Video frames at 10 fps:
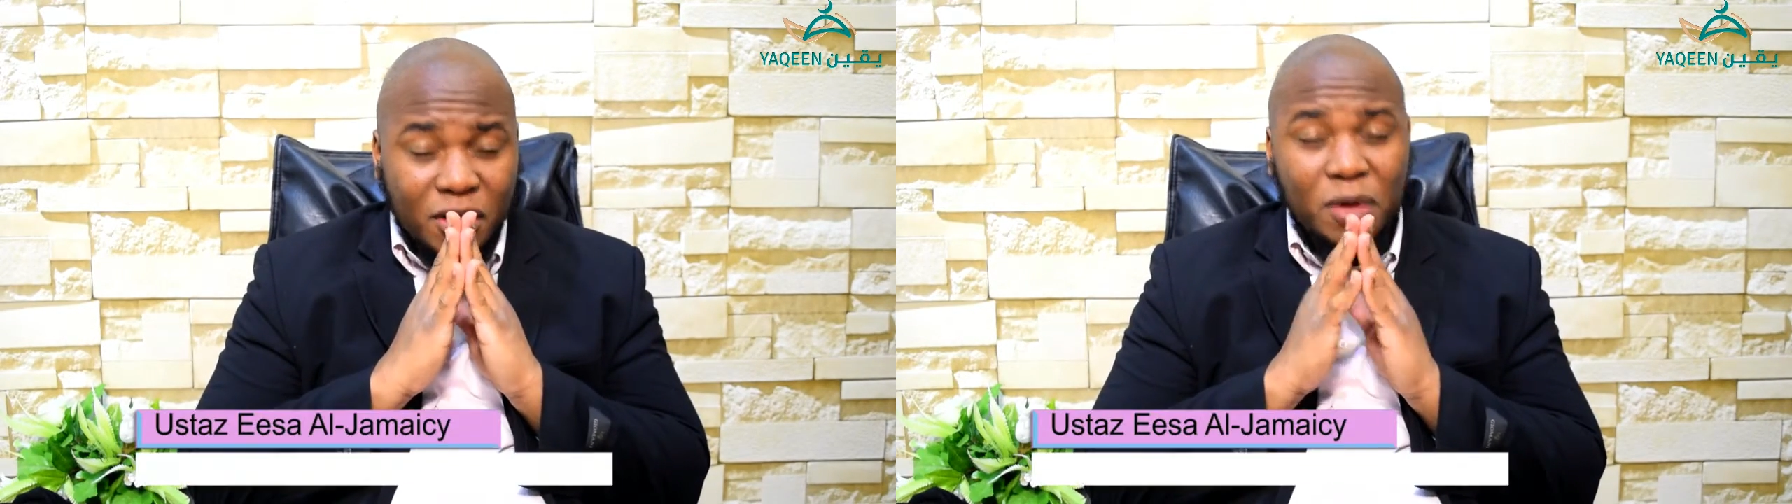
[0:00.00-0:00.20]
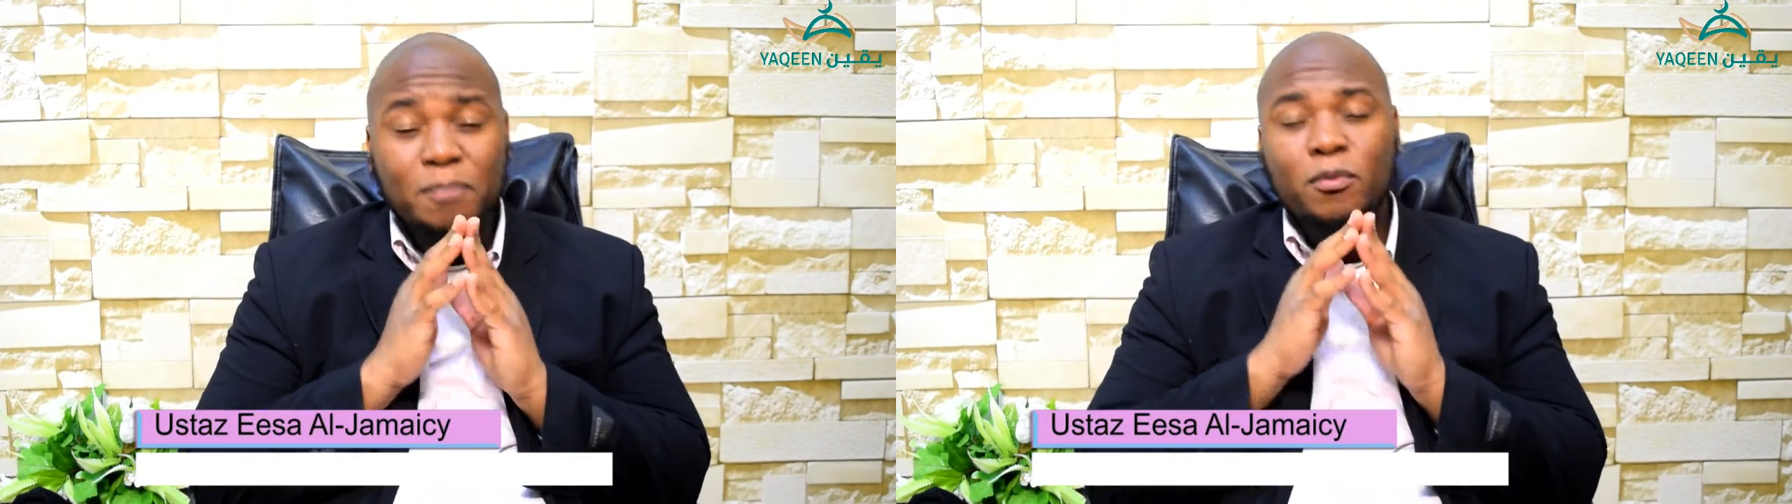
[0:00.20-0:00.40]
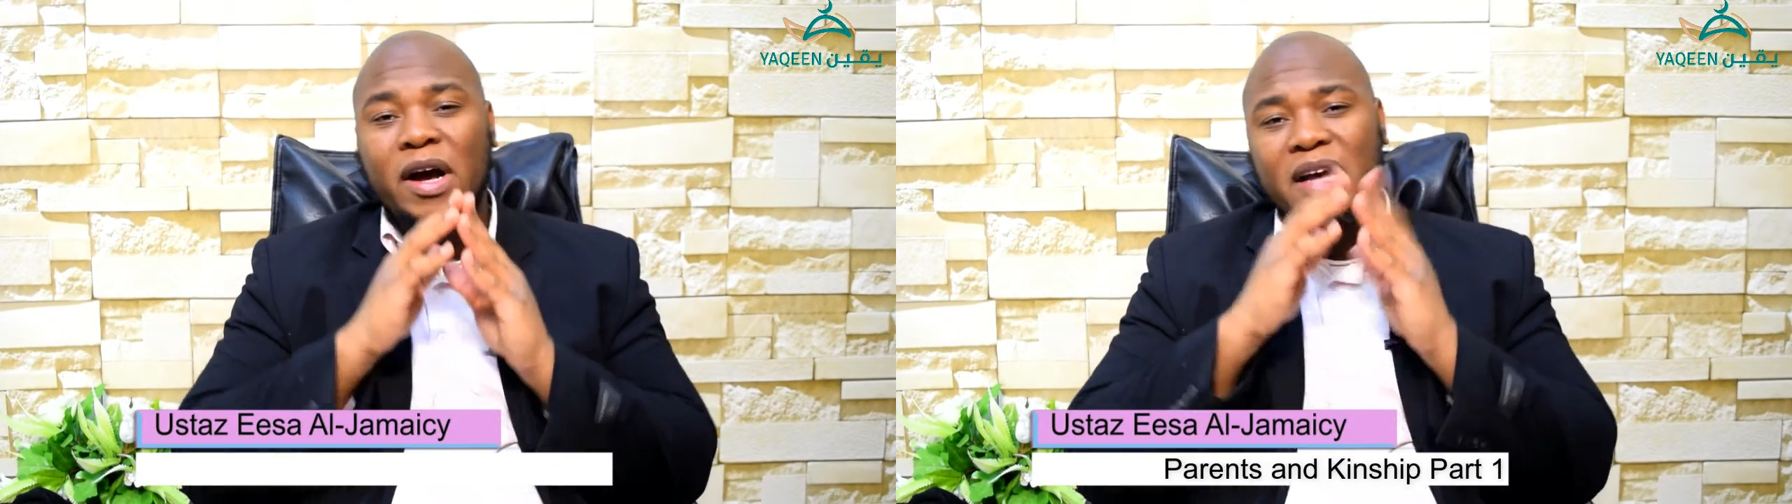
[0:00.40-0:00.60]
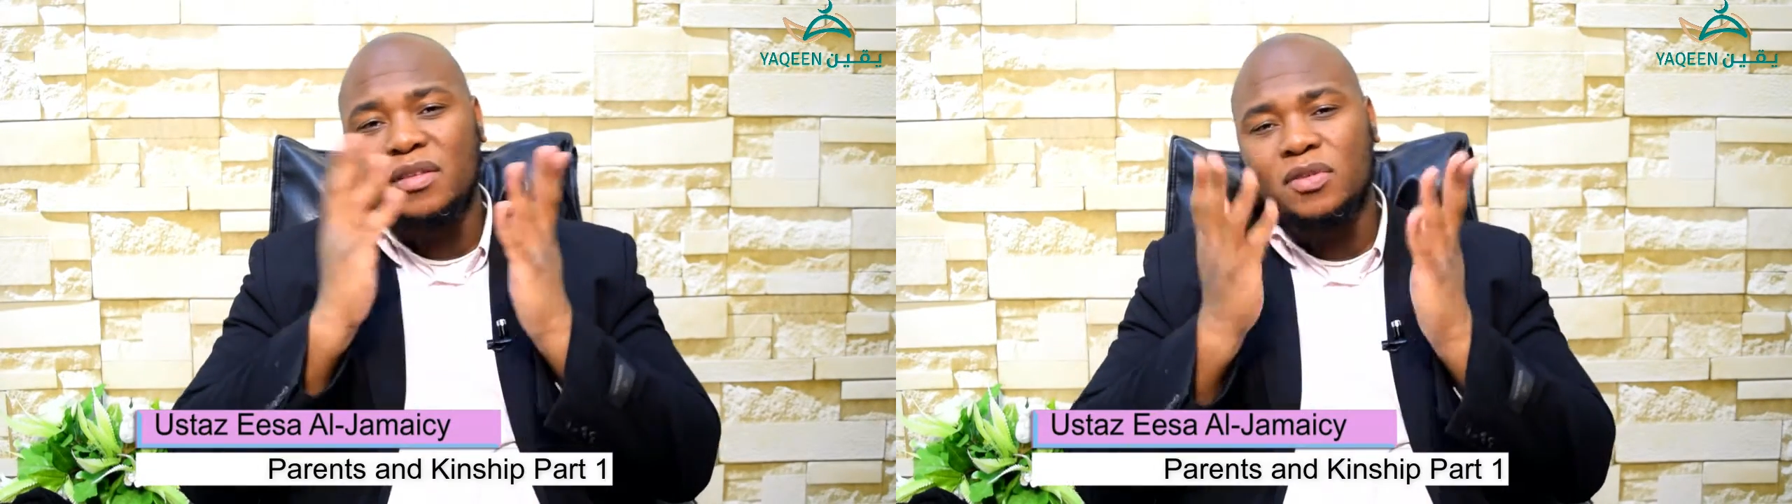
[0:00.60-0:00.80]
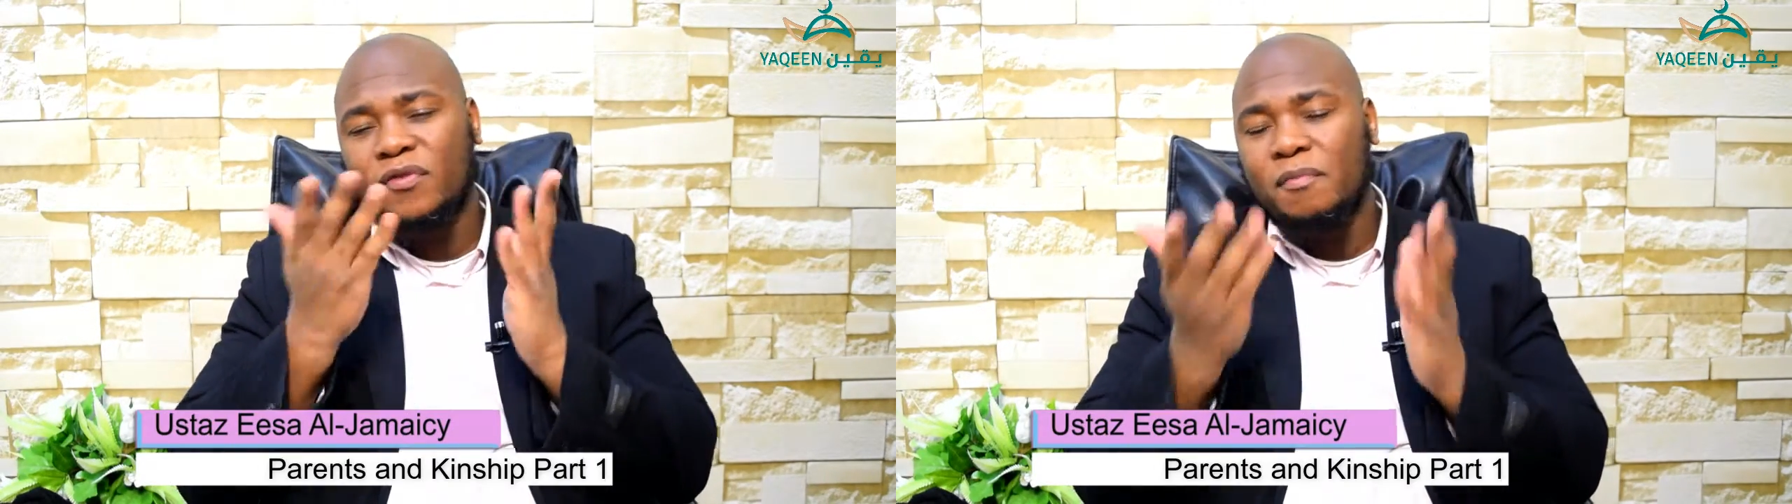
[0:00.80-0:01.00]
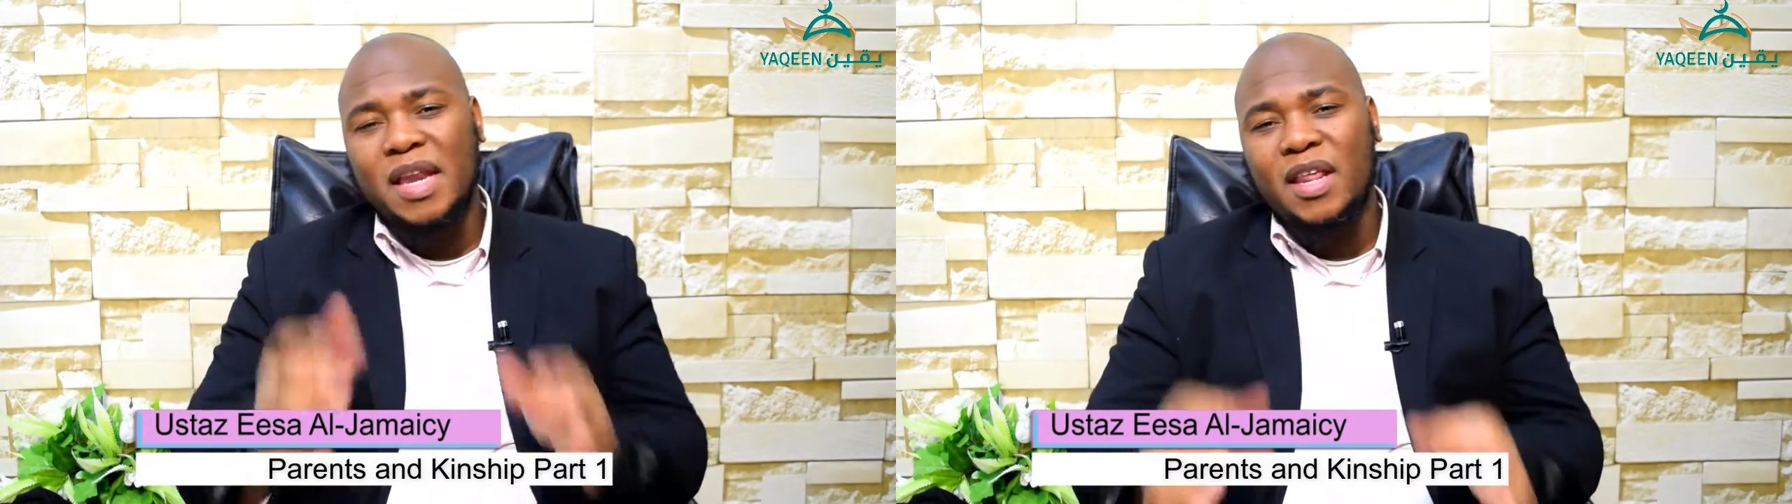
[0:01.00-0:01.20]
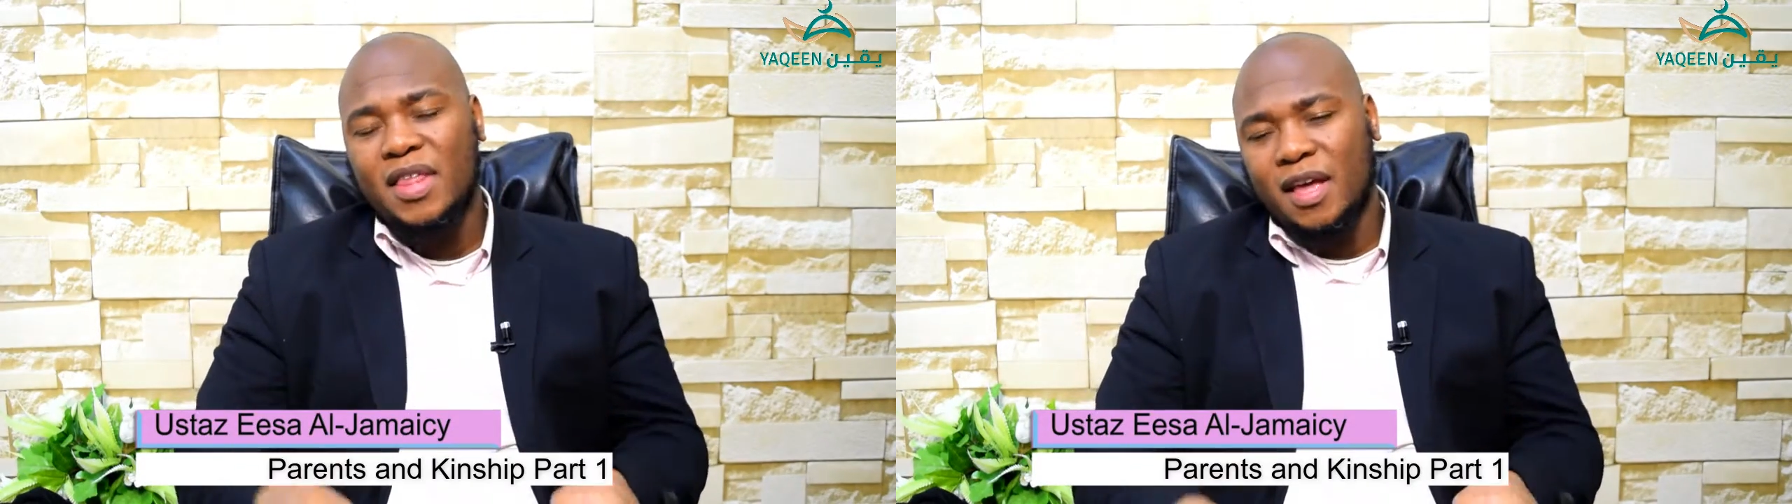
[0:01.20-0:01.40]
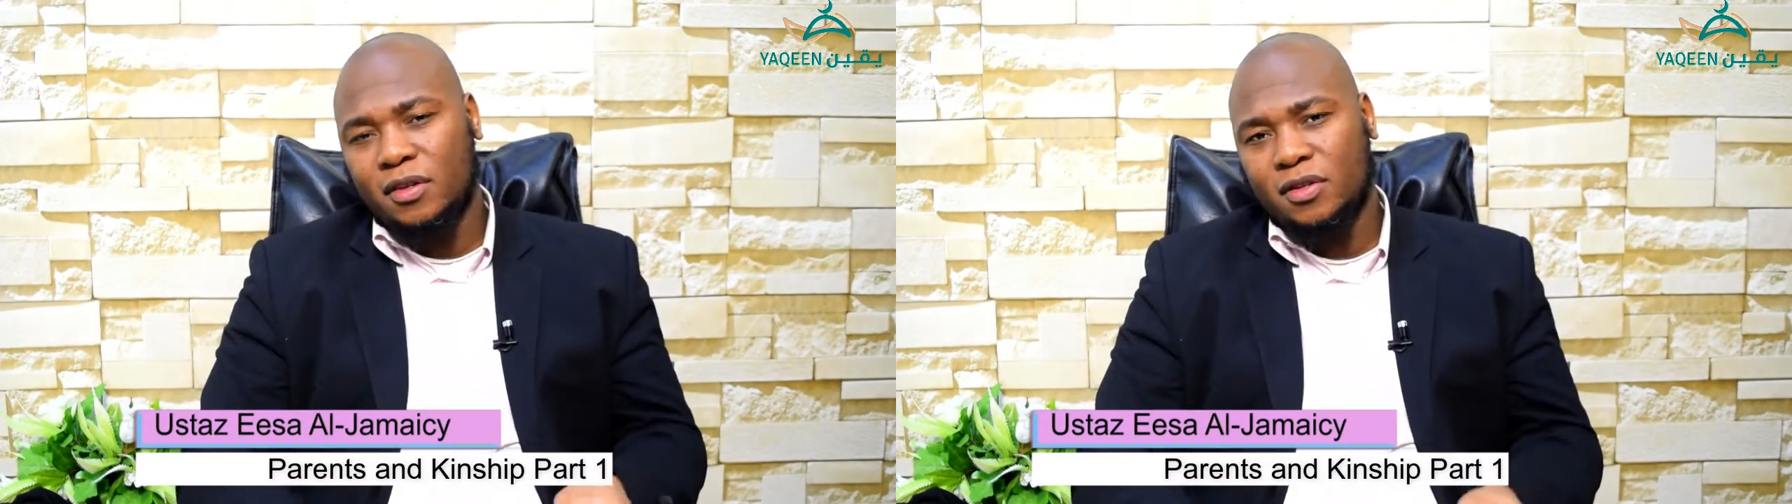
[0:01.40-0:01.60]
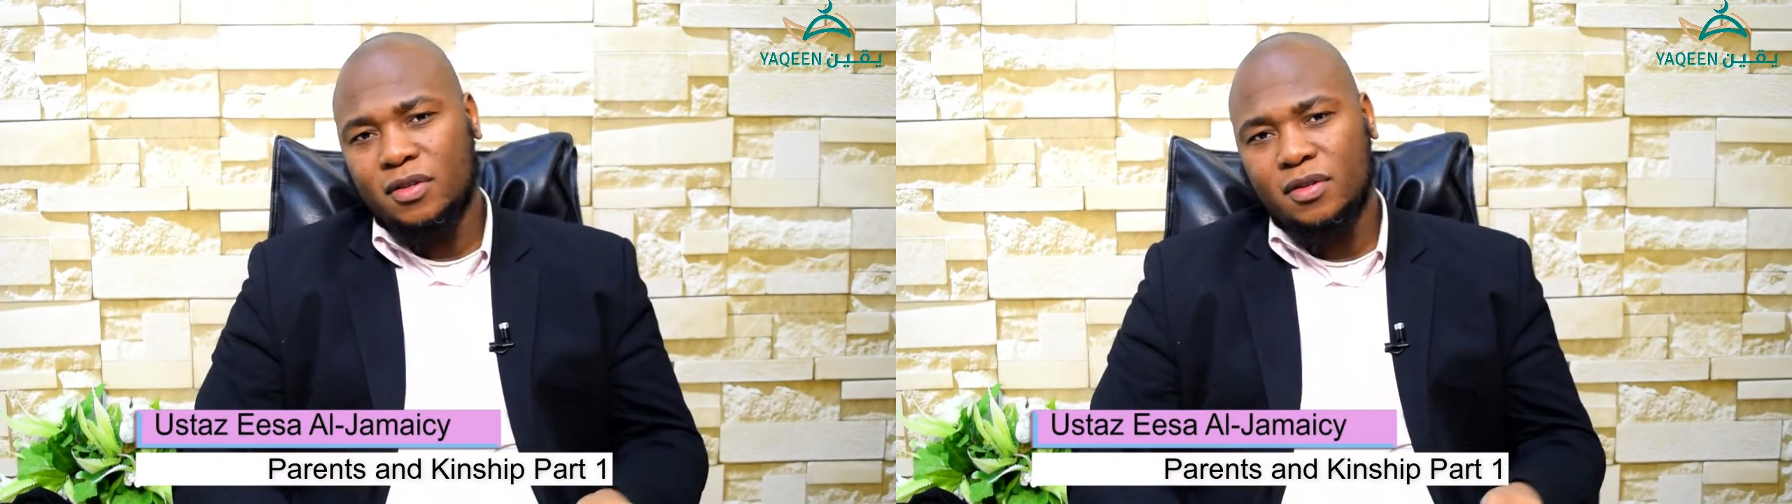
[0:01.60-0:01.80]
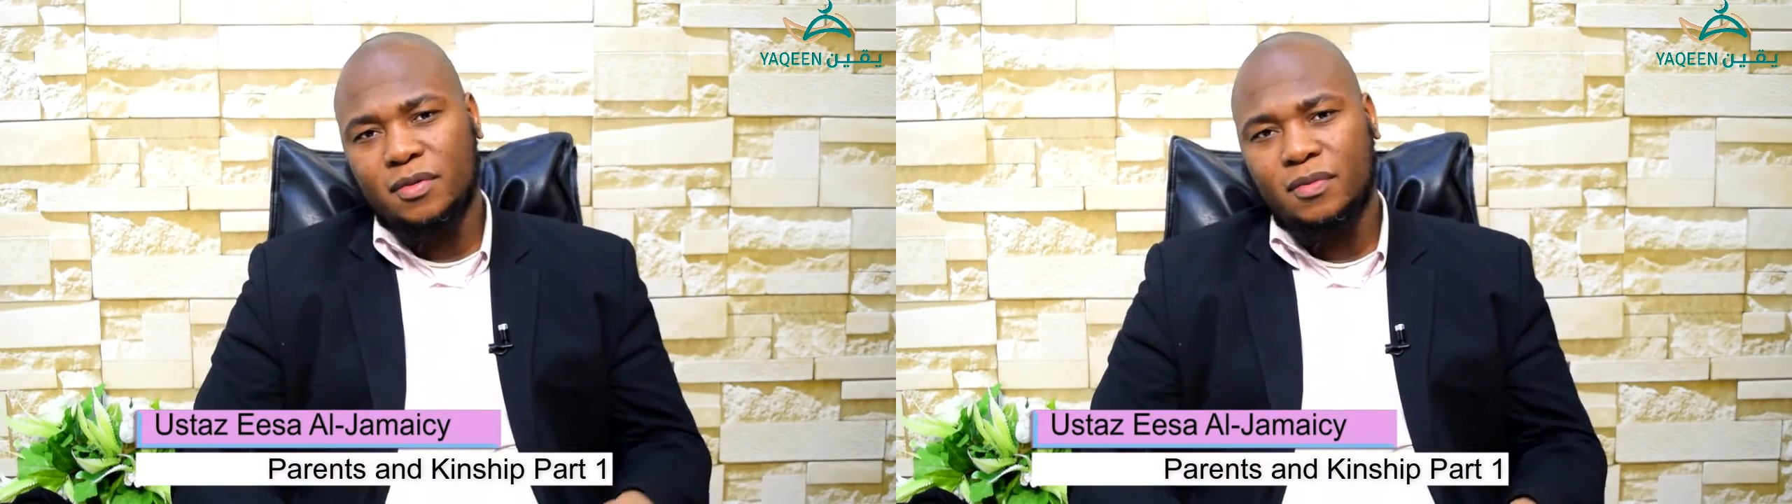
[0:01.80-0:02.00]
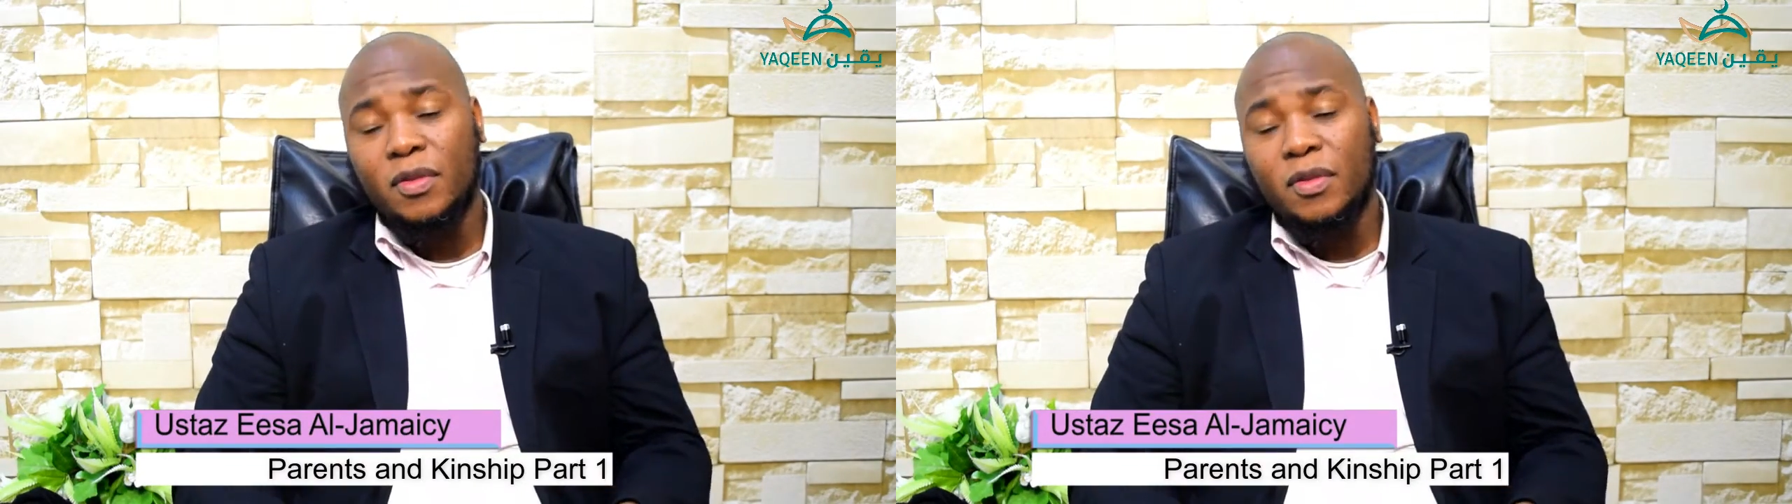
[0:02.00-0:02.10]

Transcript: comprises of many things